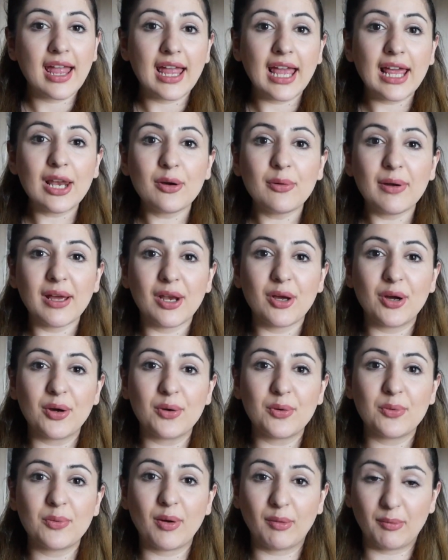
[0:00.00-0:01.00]

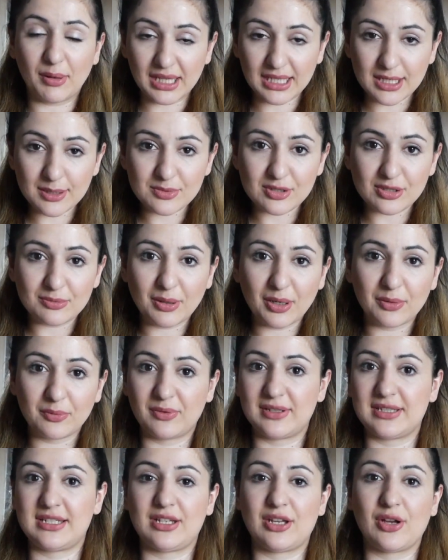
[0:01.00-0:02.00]
Hello, welcome to my
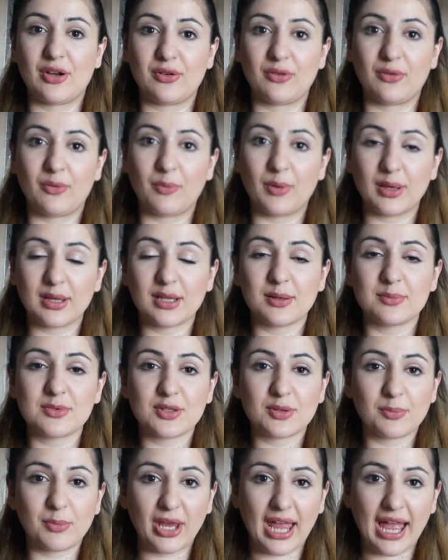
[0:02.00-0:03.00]
video, welcome
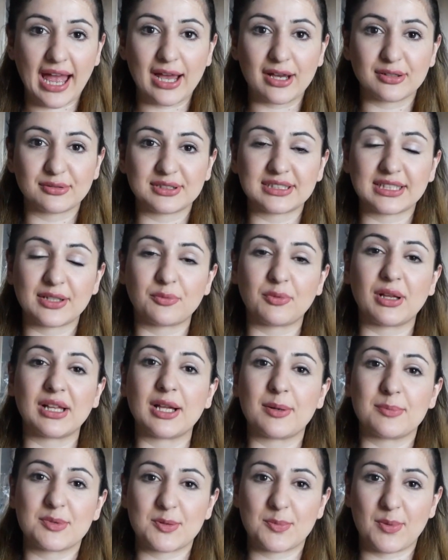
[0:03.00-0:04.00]
to my house and
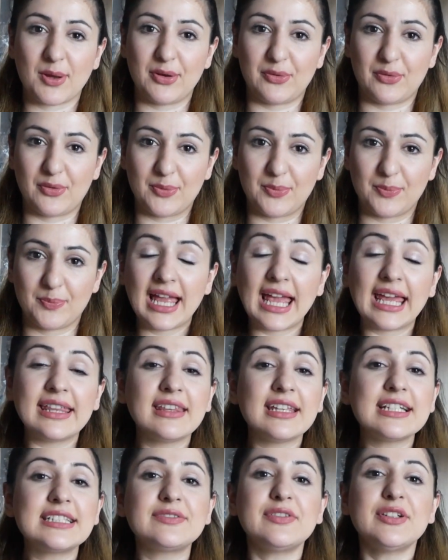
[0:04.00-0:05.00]
welcome to my room. In
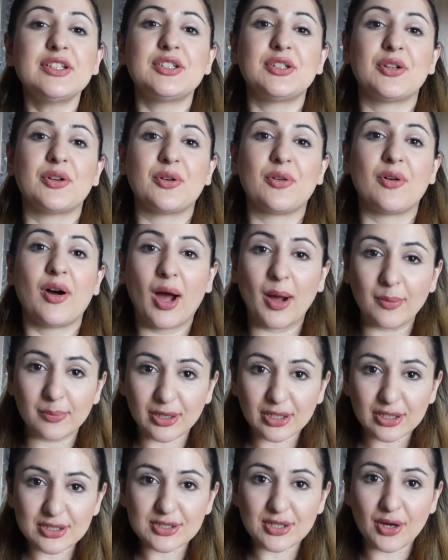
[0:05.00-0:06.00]
this video, I'm
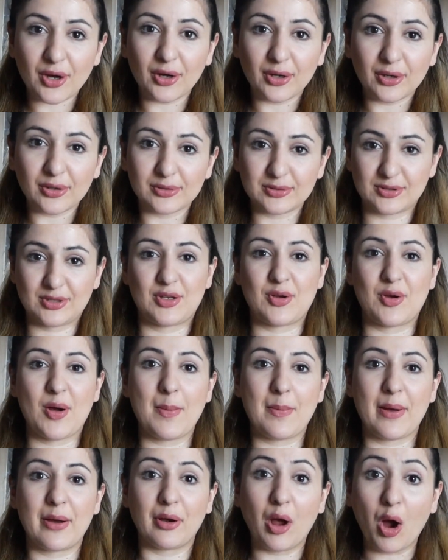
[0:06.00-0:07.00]
gonna talk to you
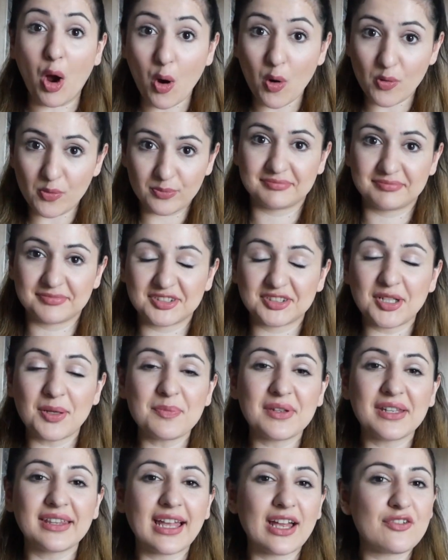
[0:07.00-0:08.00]
about home,
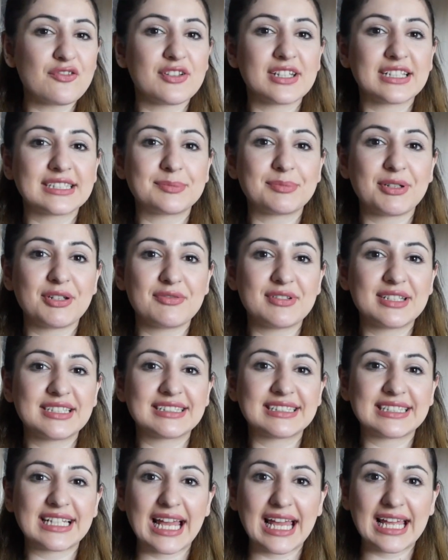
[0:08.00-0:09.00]
something that we
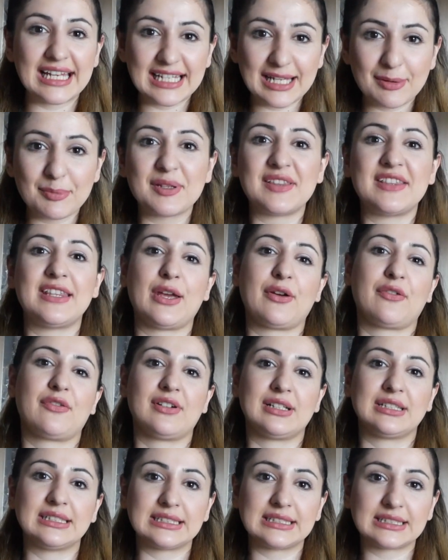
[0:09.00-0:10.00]
experienced a little bit
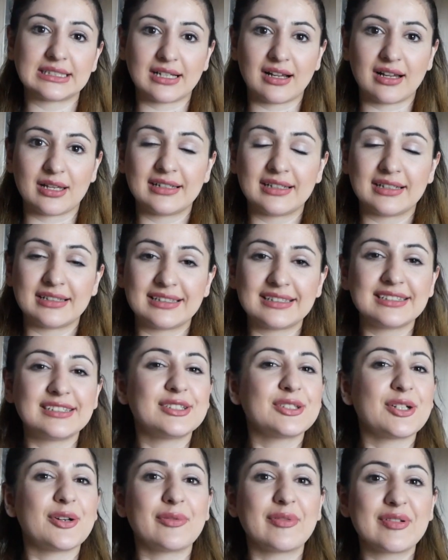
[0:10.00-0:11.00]
different this time. This is
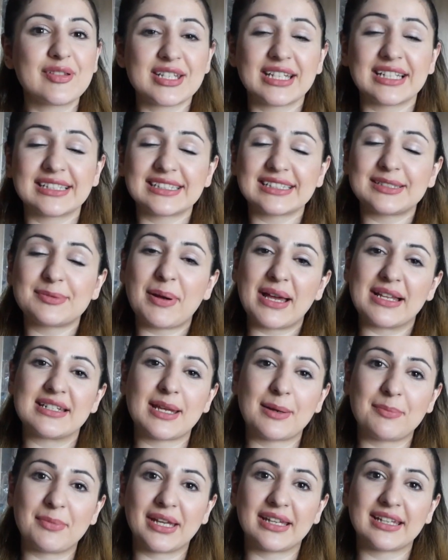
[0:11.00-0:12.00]
quarantine, this is
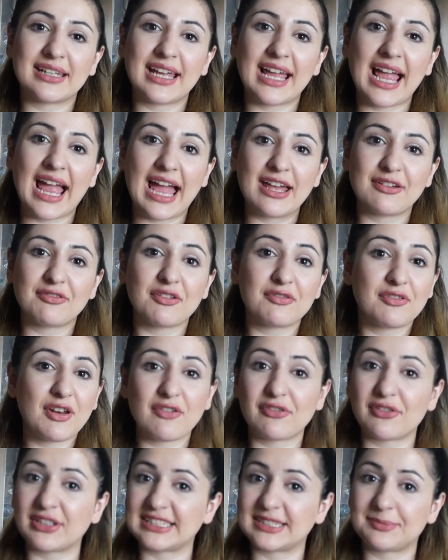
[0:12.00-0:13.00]
pandemic, and we've
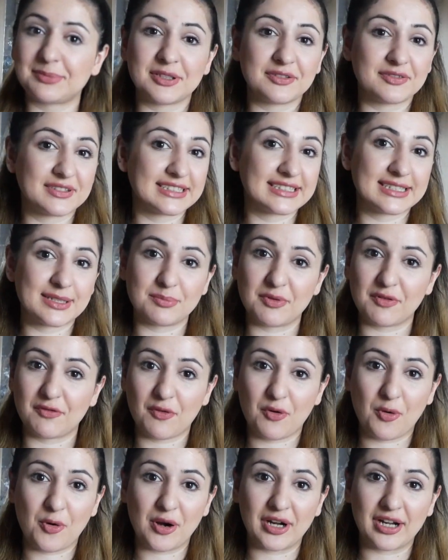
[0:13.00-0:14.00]
never experienced it
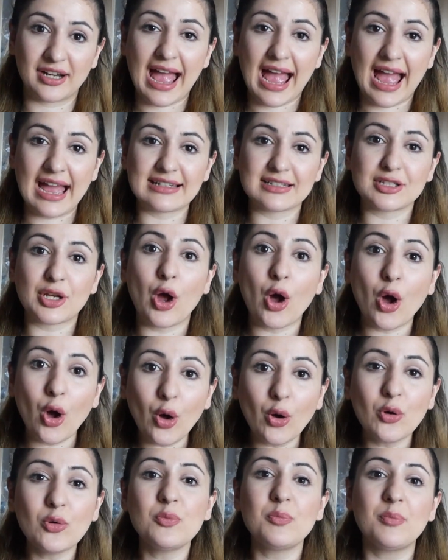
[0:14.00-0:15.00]
before. And
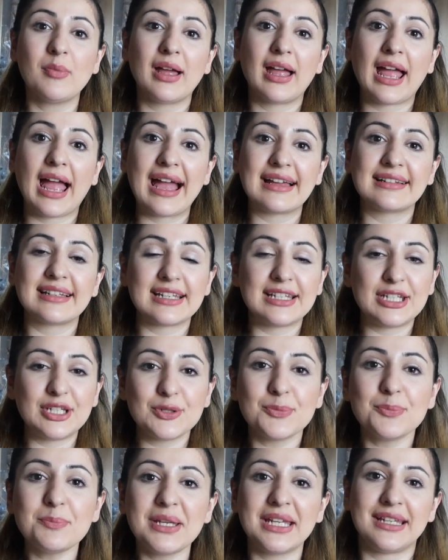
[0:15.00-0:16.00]
home had a new
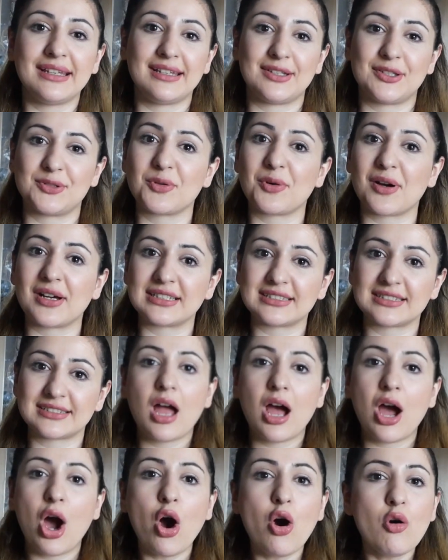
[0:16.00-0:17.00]
meaning to us.
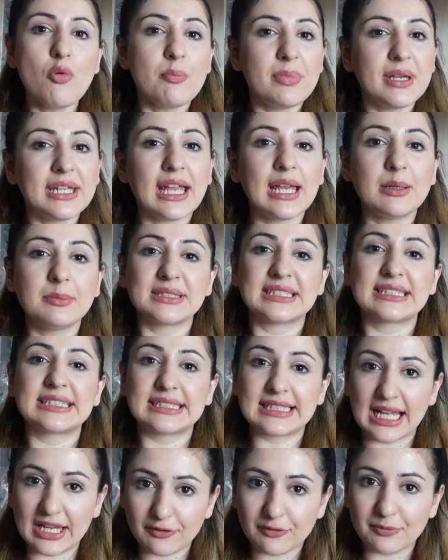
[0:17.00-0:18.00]
Home became a
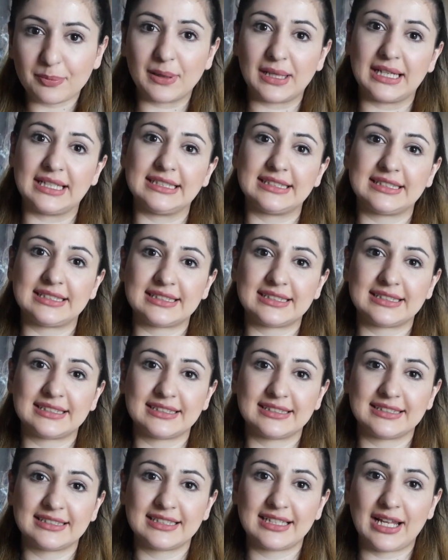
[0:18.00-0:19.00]
safe place,
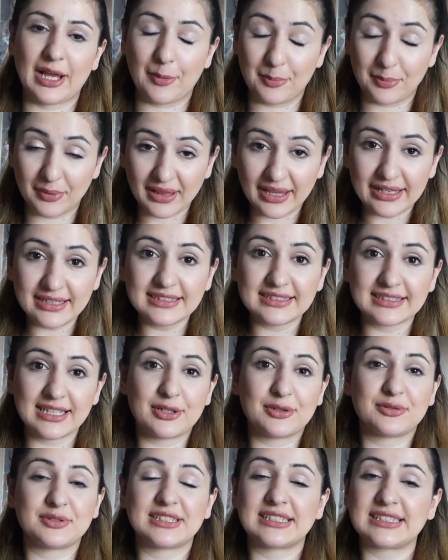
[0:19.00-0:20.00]
a place
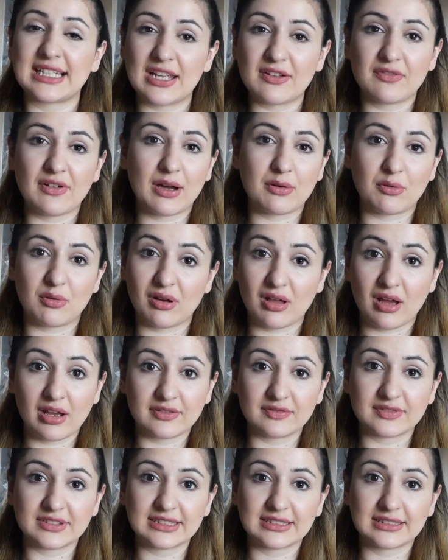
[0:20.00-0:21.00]
that could save our
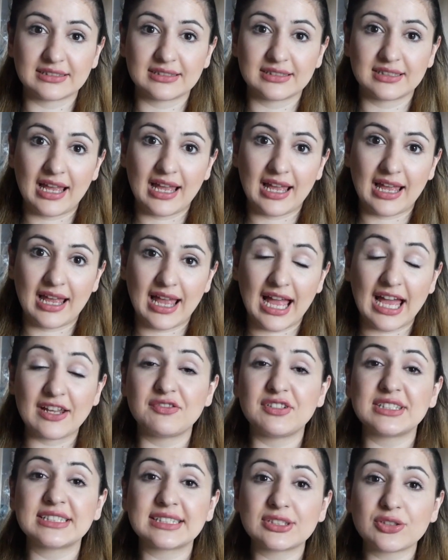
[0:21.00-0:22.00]
lives. And
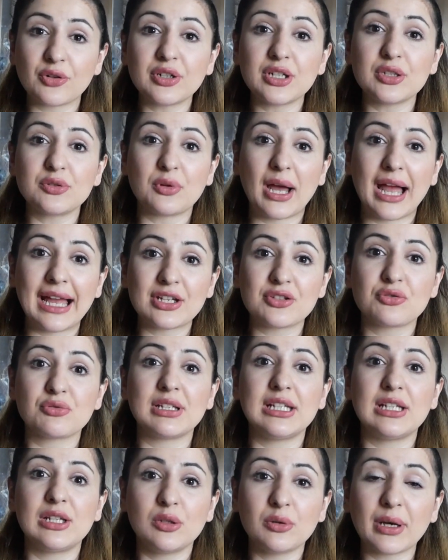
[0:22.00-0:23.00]
we started to
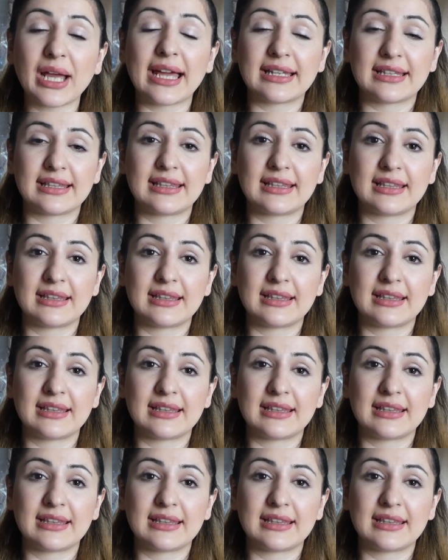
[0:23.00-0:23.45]
actually look at